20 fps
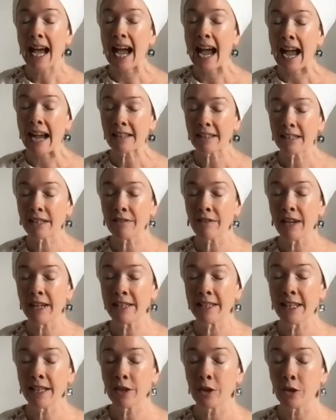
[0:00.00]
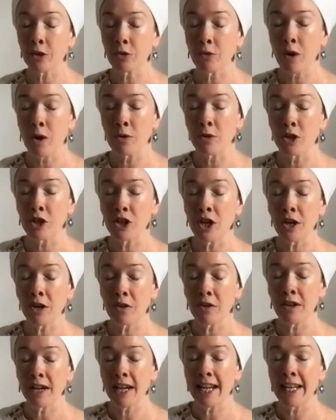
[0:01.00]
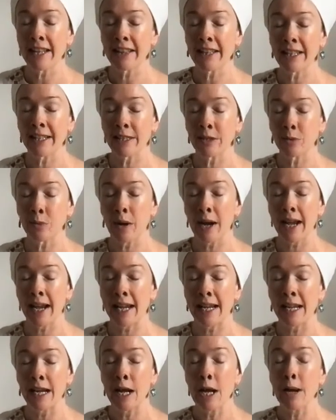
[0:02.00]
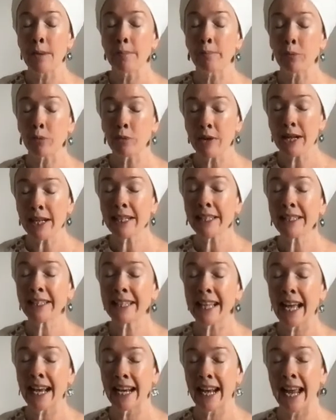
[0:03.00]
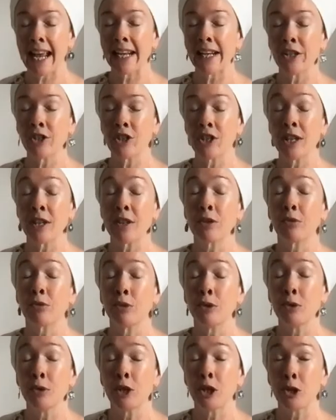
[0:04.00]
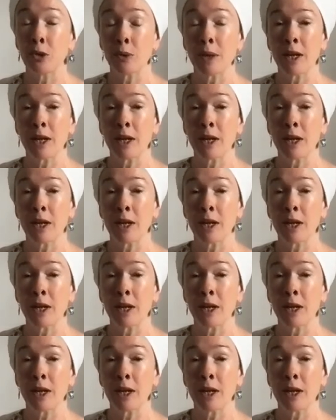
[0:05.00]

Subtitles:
activating the throat chakra in this way brings that energy through you.